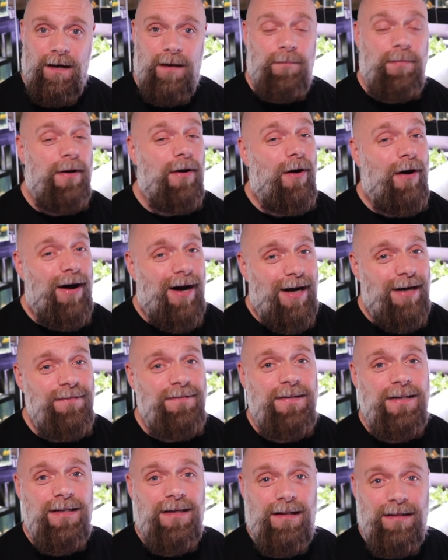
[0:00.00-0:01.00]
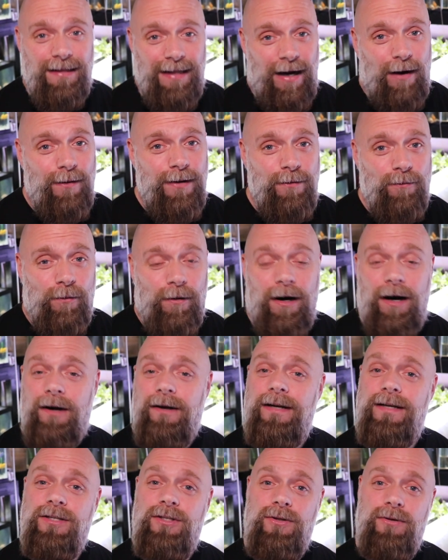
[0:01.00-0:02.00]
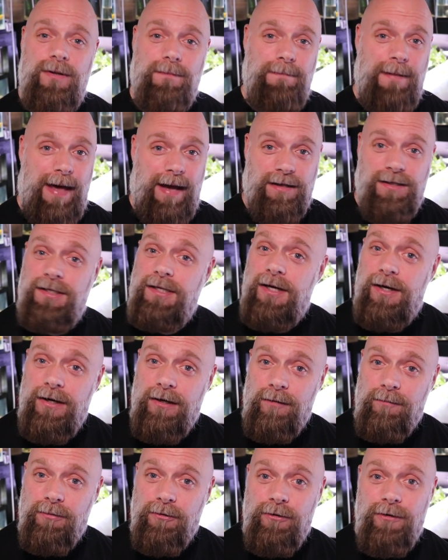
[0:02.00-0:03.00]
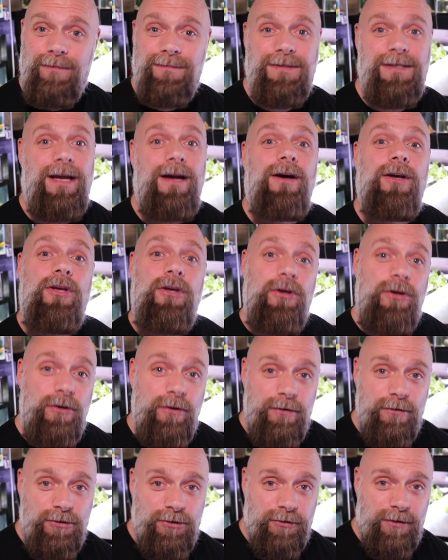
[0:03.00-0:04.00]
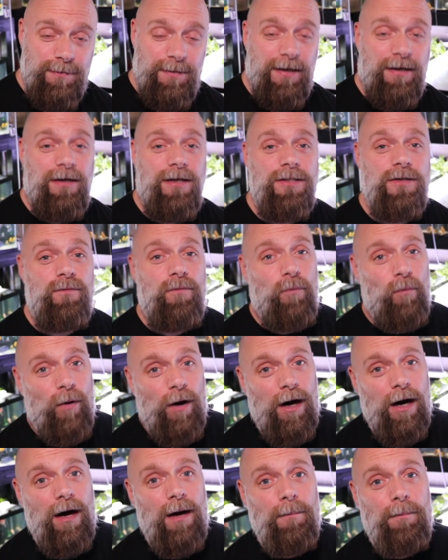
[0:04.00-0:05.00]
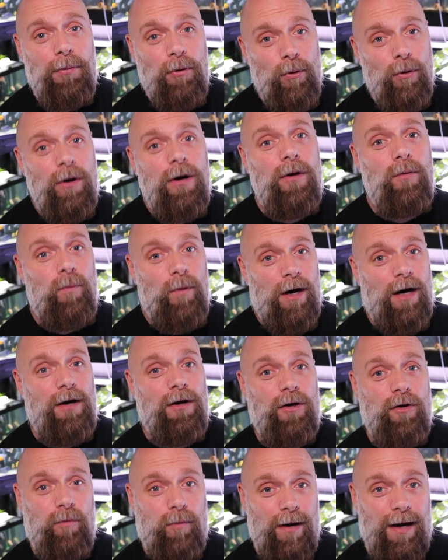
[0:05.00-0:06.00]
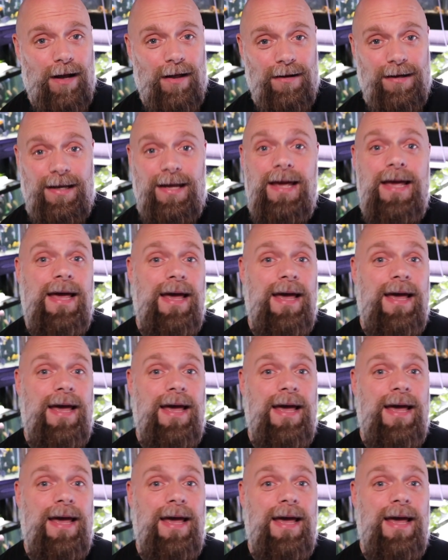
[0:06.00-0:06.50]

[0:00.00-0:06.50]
But often, cloudy water is due to bacterial blooms, usually because of poor water quality.